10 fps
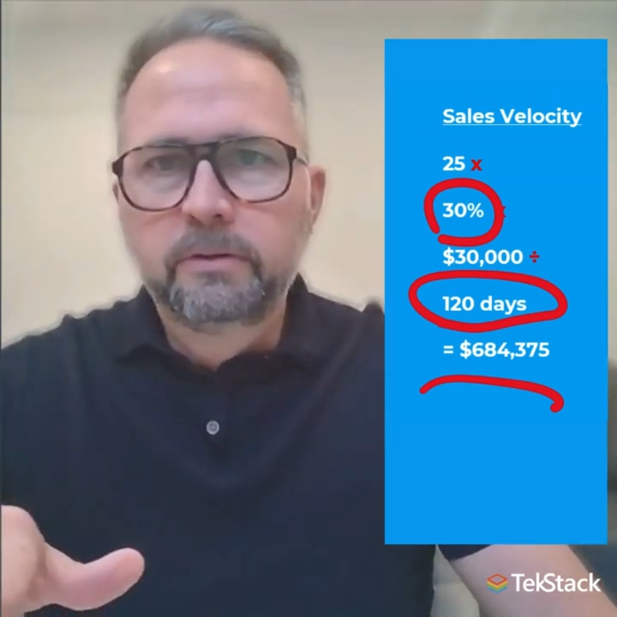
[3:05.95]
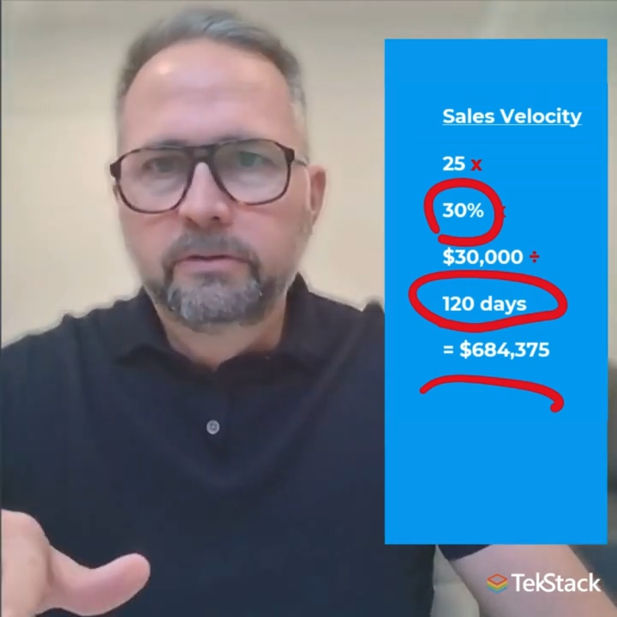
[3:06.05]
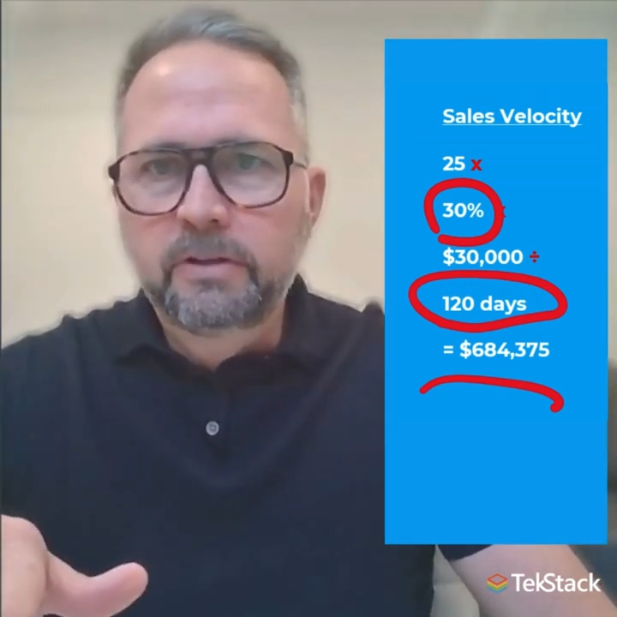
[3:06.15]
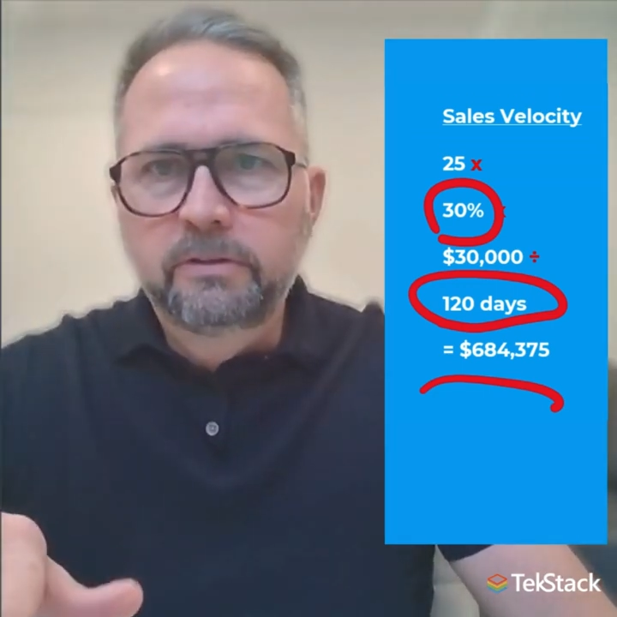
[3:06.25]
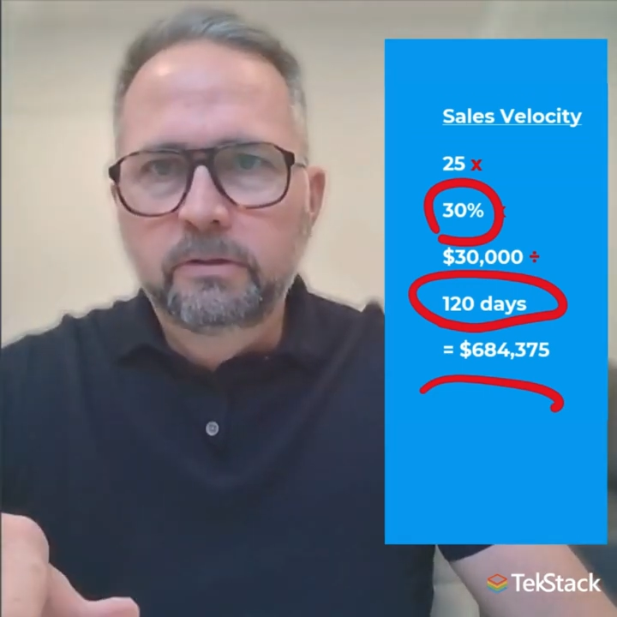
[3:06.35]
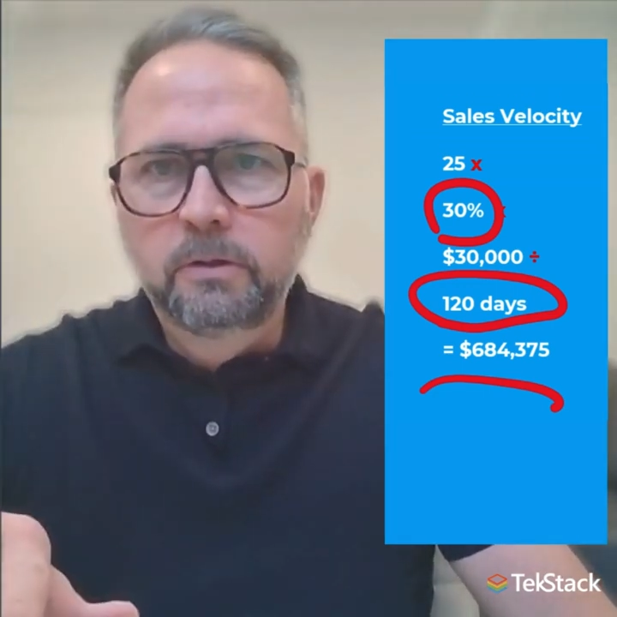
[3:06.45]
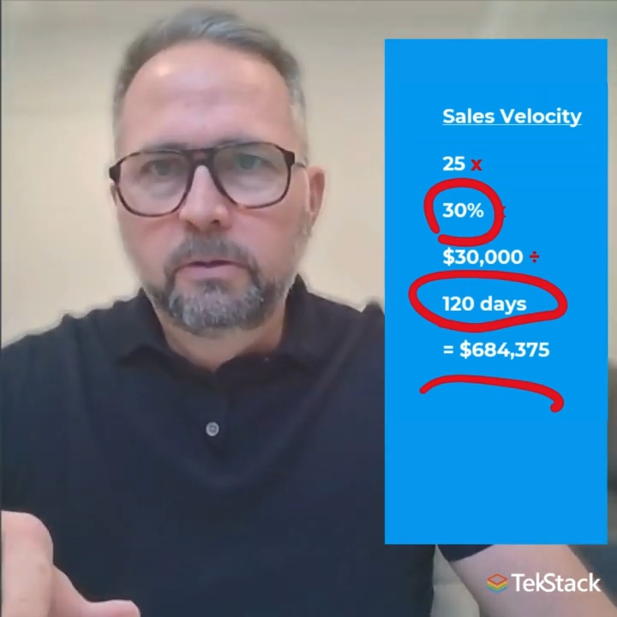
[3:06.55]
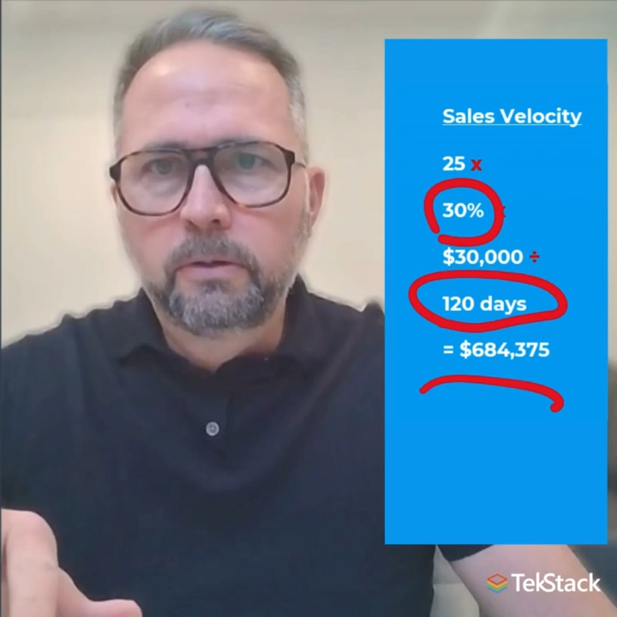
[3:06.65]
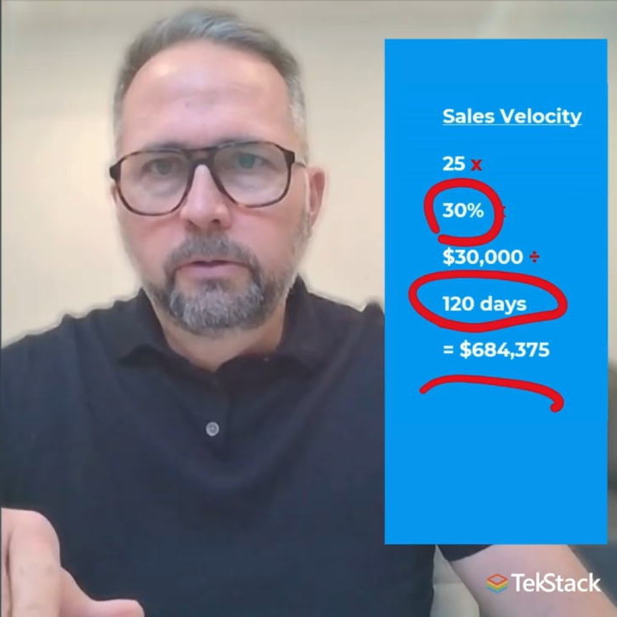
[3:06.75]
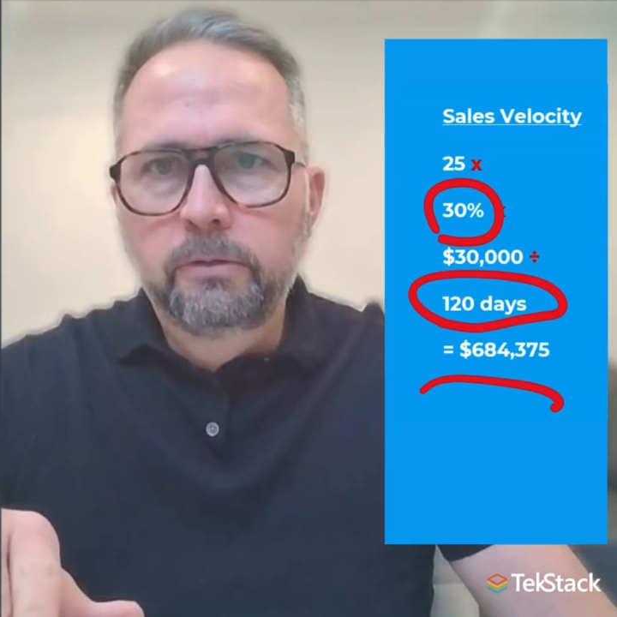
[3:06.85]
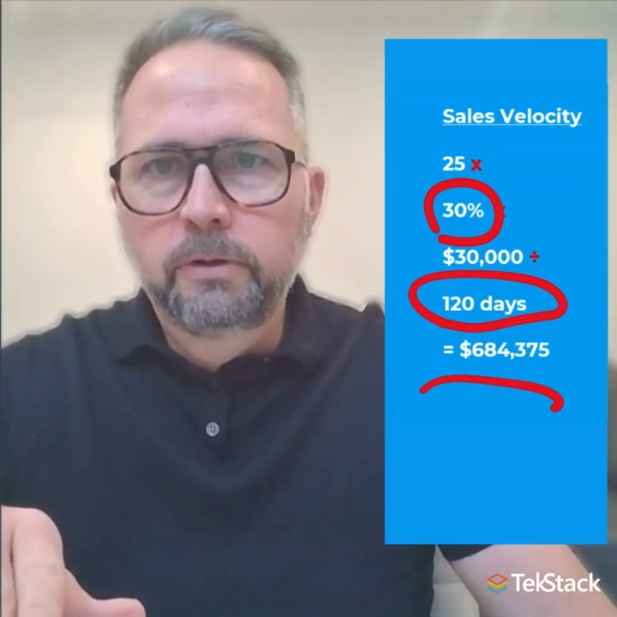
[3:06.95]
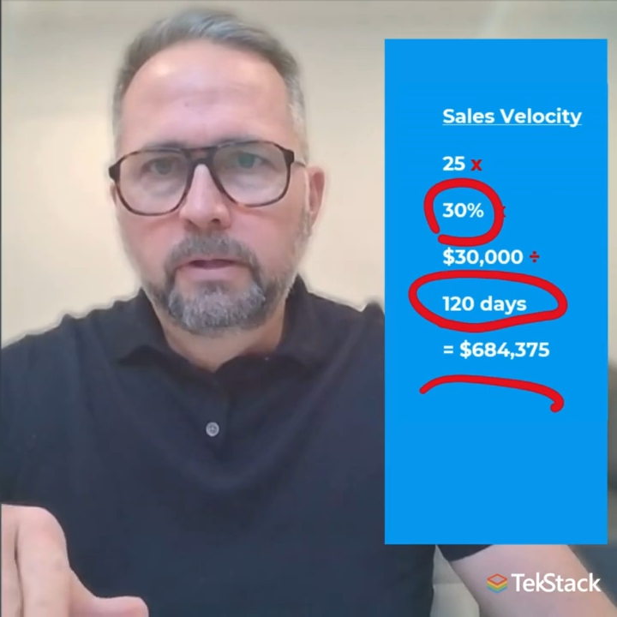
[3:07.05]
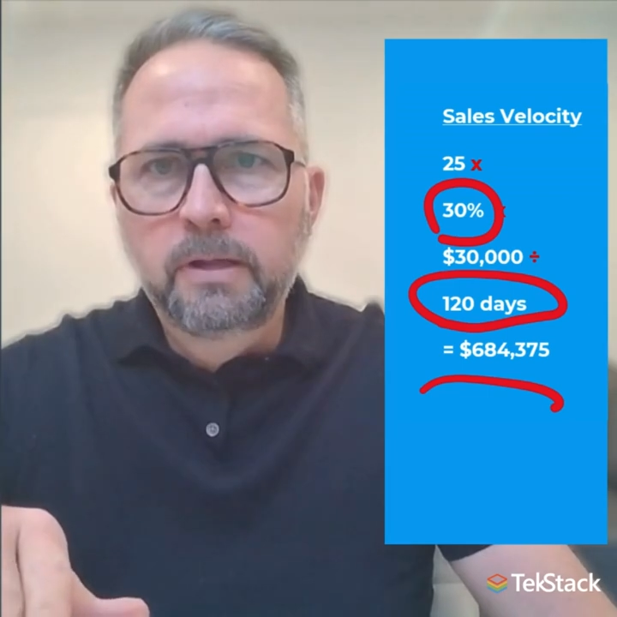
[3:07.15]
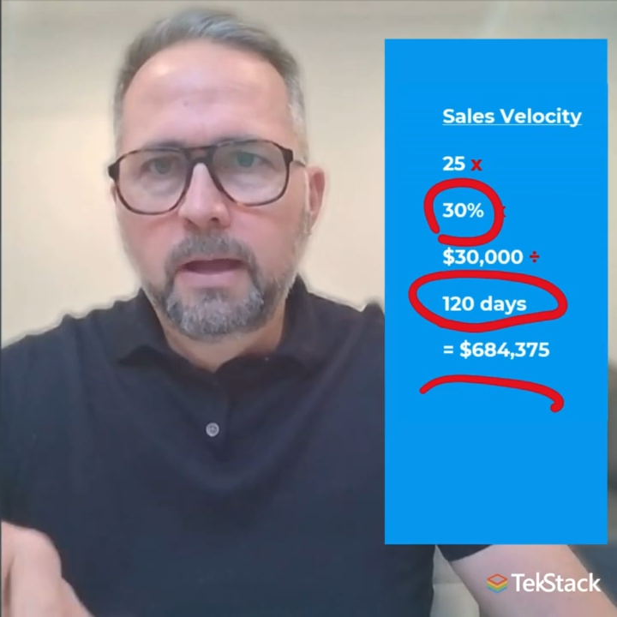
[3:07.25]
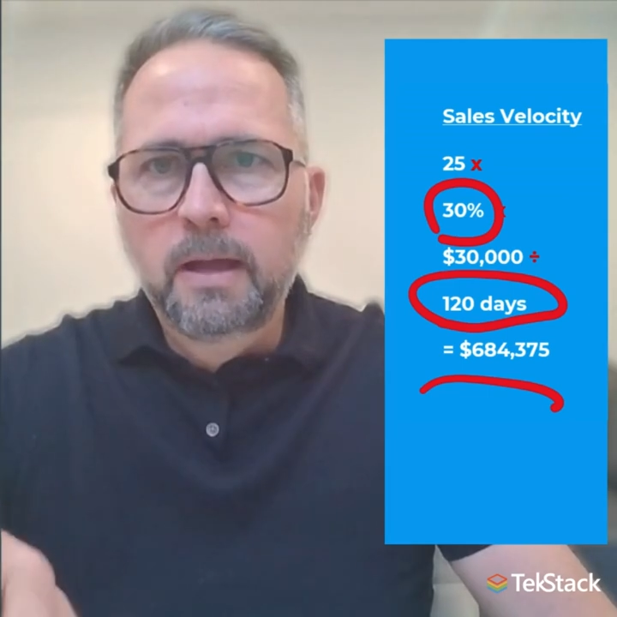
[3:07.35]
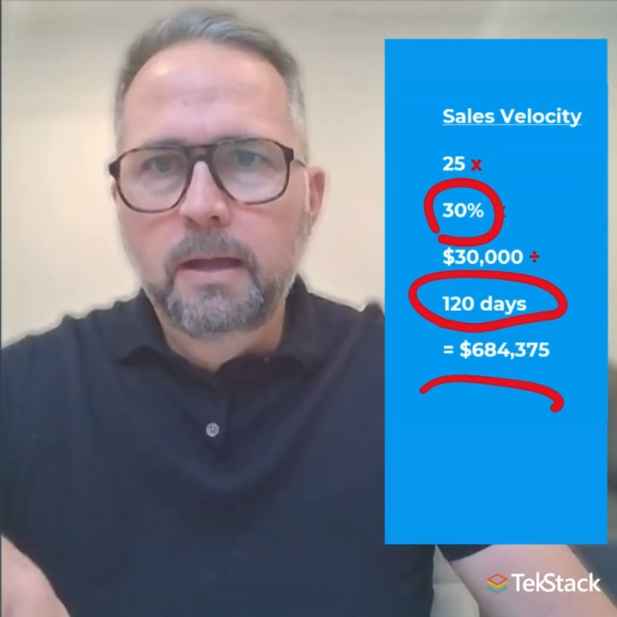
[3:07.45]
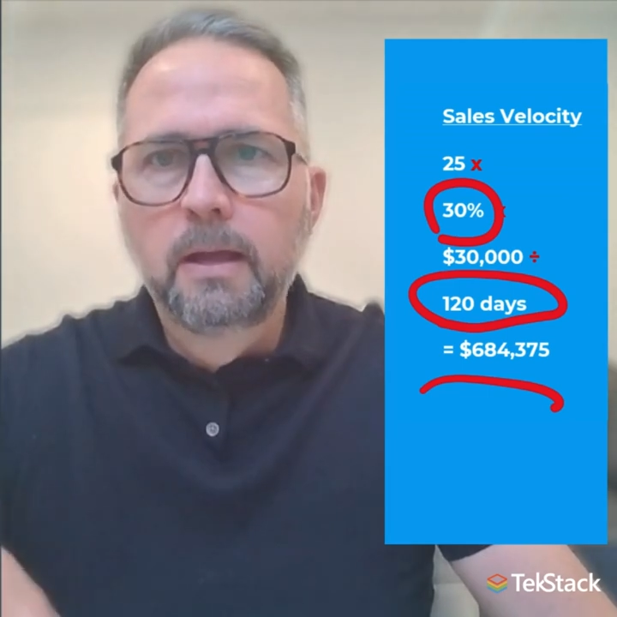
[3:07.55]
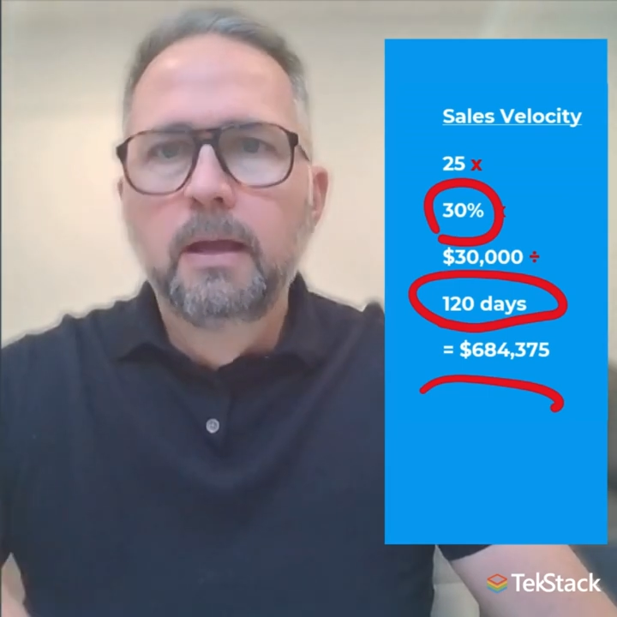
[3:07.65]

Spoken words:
size alone at 30K.